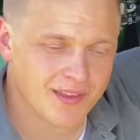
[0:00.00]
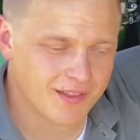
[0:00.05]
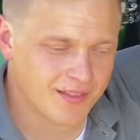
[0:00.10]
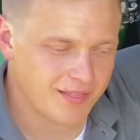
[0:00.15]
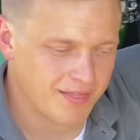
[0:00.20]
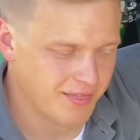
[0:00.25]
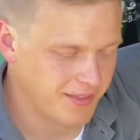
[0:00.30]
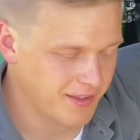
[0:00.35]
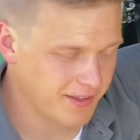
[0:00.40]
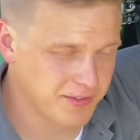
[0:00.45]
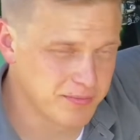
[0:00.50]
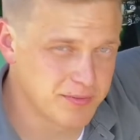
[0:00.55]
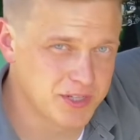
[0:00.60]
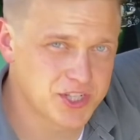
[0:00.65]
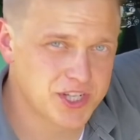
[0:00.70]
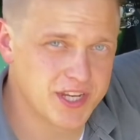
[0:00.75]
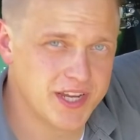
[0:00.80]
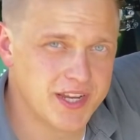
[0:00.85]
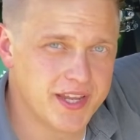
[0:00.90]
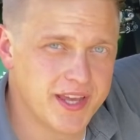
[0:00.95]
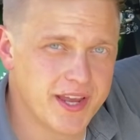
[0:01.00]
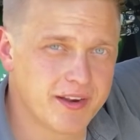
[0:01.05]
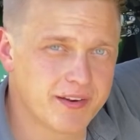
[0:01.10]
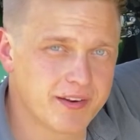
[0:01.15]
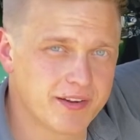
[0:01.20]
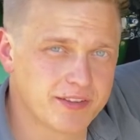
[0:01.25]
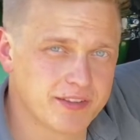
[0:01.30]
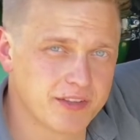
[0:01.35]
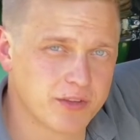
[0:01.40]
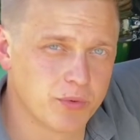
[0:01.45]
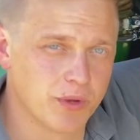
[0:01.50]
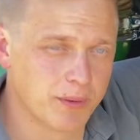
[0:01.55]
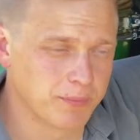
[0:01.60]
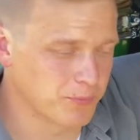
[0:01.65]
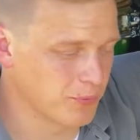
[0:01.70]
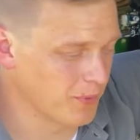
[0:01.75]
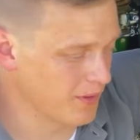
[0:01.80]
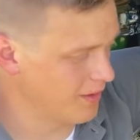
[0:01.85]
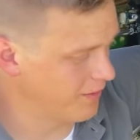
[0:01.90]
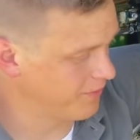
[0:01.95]
This machine here is
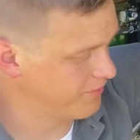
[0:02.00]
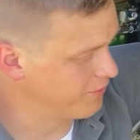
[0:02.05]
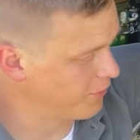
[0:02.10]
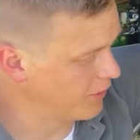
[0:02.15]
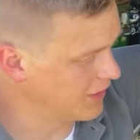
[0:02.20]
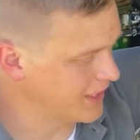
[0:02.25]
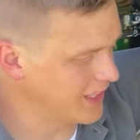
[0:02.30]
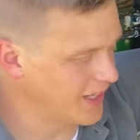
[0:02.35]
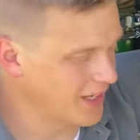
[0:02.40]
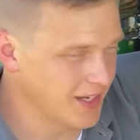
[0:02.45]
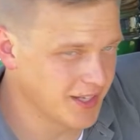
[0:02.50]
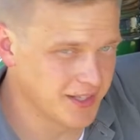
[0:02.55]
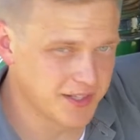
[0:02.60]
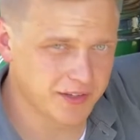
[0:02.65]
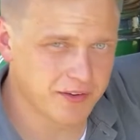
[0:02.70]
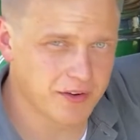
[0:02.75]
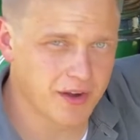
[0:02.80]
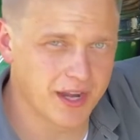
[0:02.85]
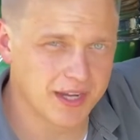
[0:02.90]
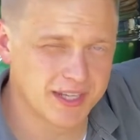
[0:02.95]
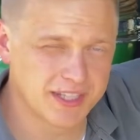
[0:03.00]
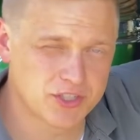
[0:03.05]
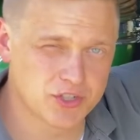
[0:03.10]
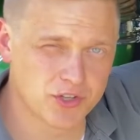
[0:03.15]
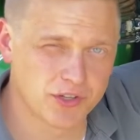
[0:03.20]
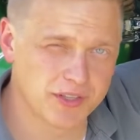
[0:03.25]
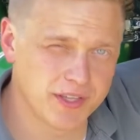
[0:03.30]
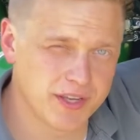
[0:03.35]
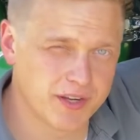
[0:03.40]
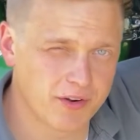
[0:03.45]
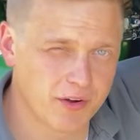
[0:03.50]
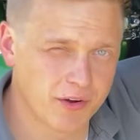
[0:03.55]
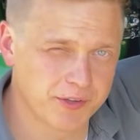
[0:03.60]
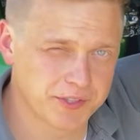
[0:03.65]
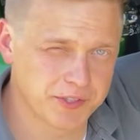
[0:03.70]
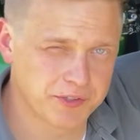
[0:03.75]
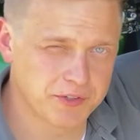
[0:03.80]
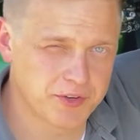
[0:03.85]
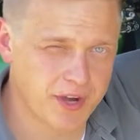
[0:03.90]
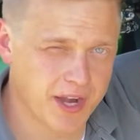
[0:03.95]
equipped with a fully integrated John Deere
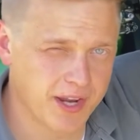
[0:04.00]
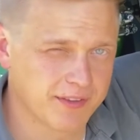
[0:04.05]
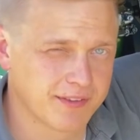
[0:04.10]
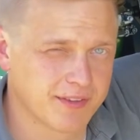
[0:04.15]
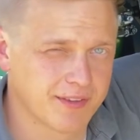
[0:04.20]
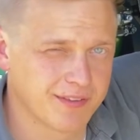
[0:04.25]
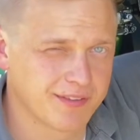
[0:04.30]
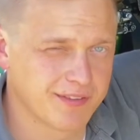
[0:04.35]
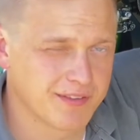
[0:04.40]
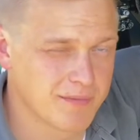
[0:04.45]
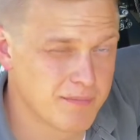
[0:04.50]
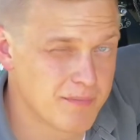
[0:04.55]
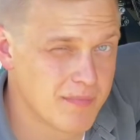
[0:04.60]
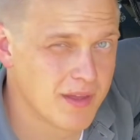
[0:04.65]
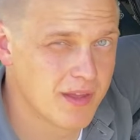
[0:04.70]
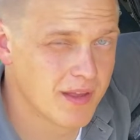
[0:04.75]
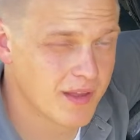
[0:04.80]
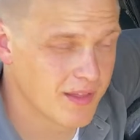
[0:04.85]
Auto Track system.